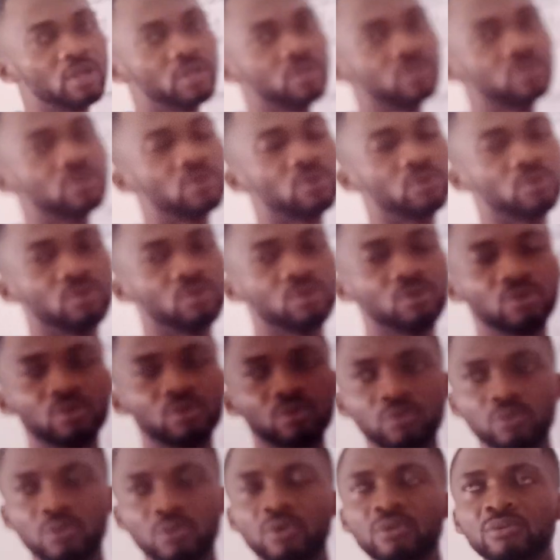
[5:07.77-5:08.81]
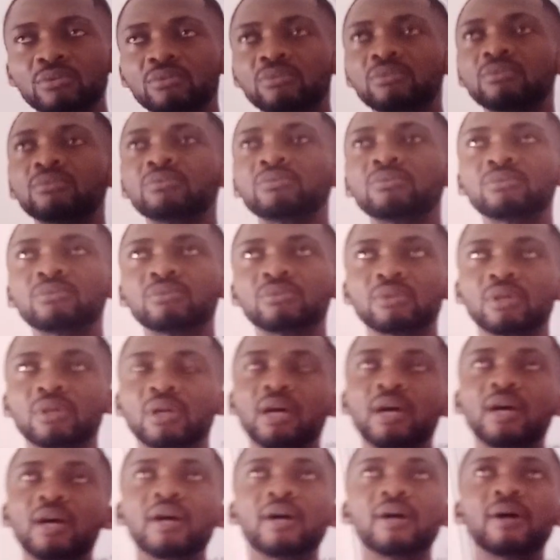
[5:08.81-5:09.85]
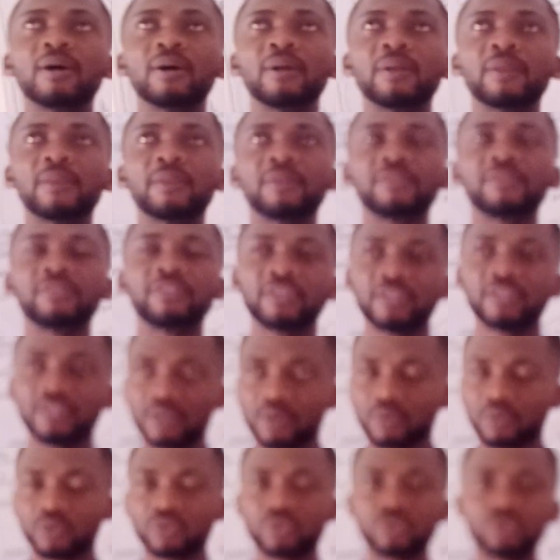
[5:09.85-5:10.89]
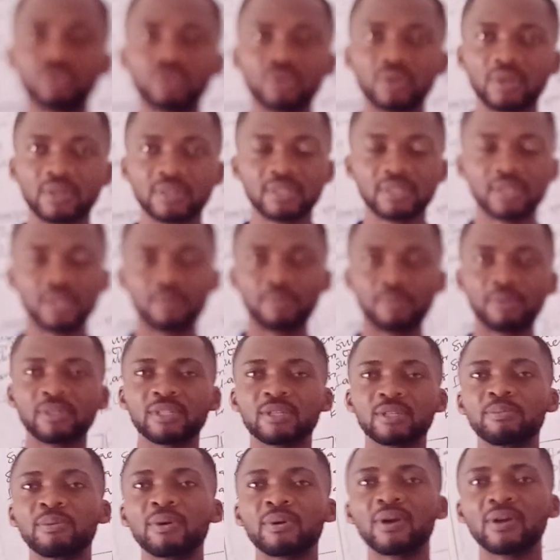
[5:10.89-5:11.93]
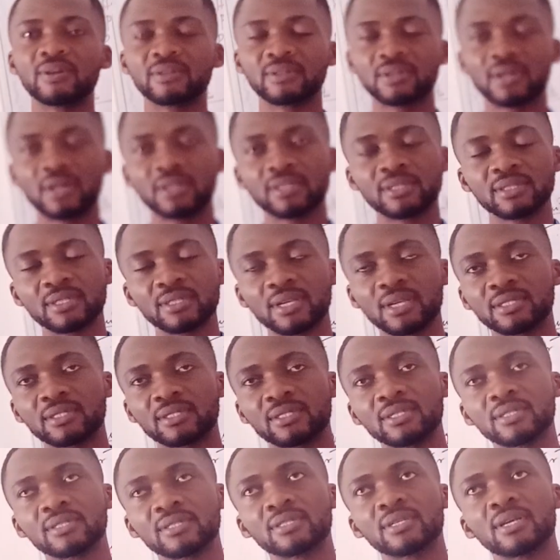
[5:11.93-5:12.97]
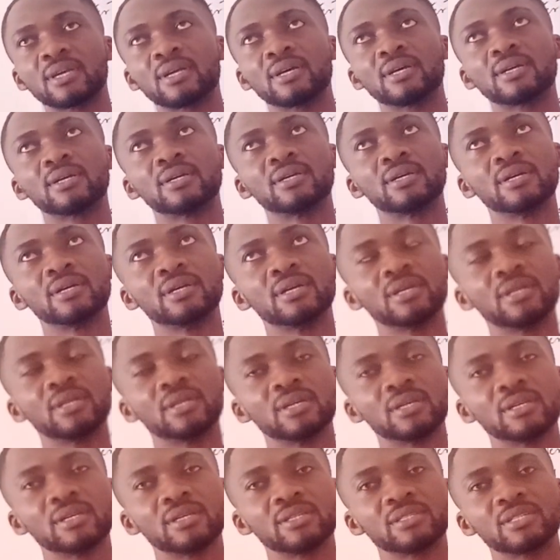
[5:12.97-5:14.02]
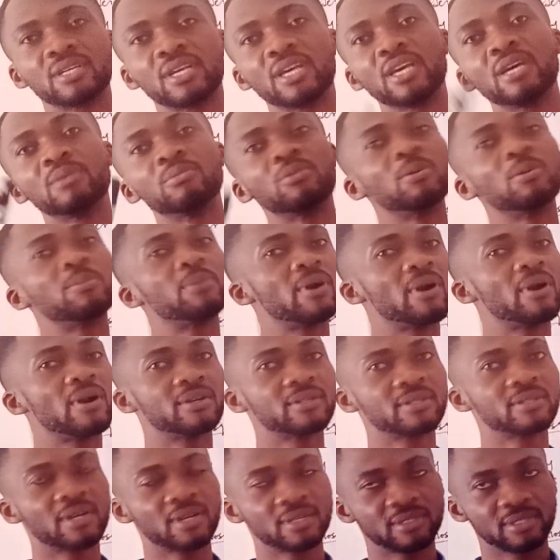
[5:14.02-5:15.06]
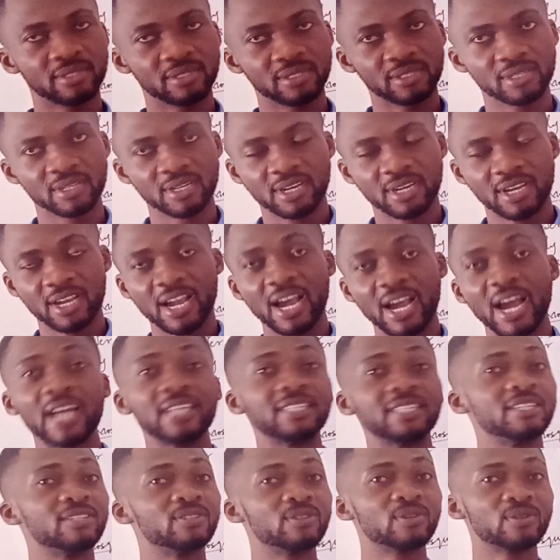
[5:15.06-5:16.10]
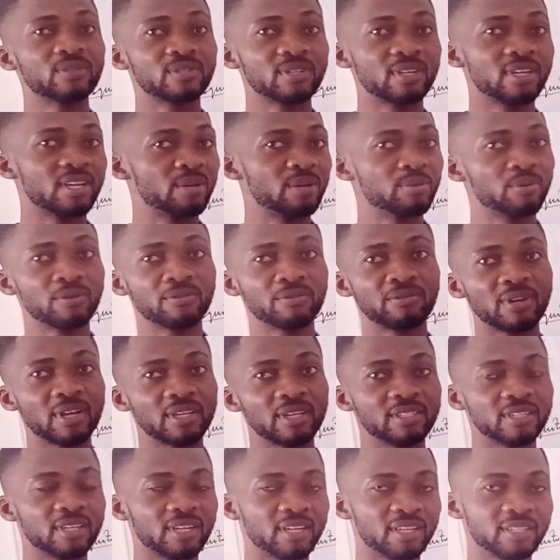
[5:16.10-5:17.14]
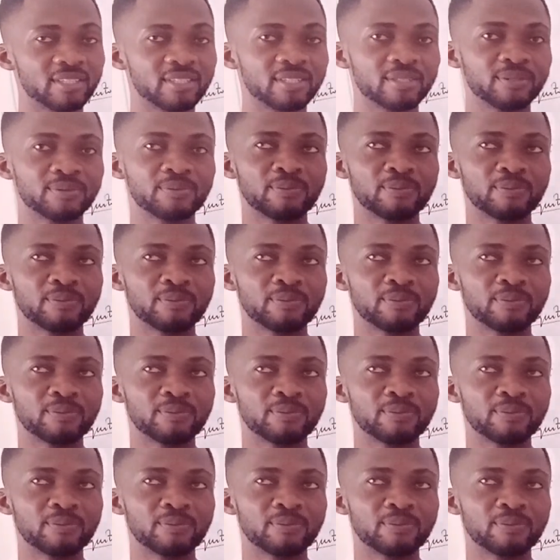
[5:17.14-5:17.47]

So one thing I want you to understand about this parasite is that is a hemoparasite. I did not say hemoflagellate.